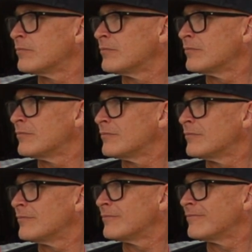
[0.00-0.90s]

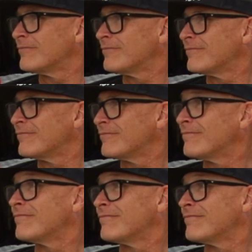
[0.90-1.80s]

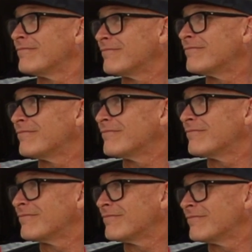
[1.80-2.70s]

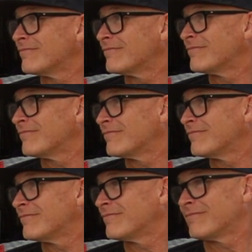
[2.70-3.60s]

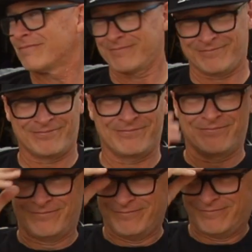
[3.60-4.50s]

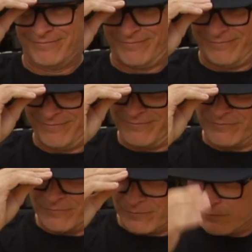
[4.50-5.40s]

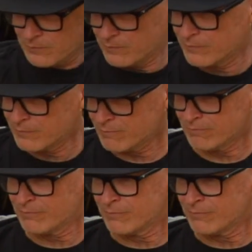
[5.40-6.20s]
The person shown says nothing.